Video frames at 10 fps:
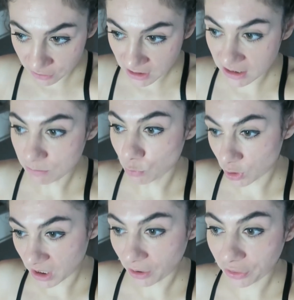to eat
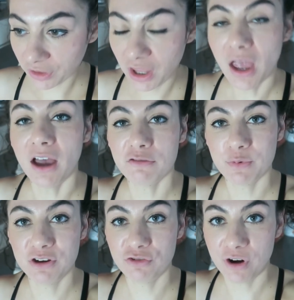more healthy. I've
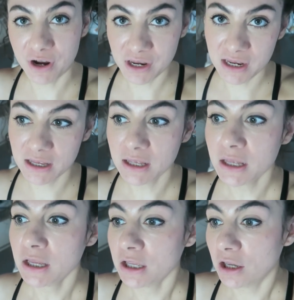been trying
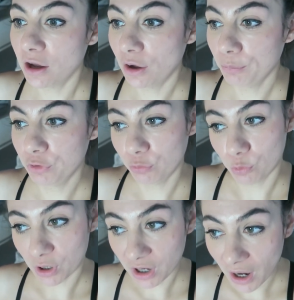to
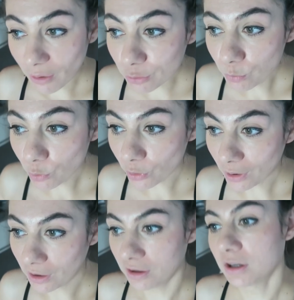work out
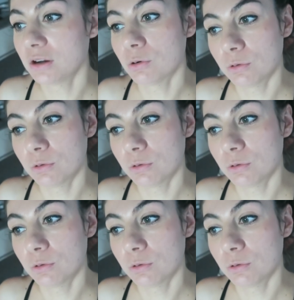more.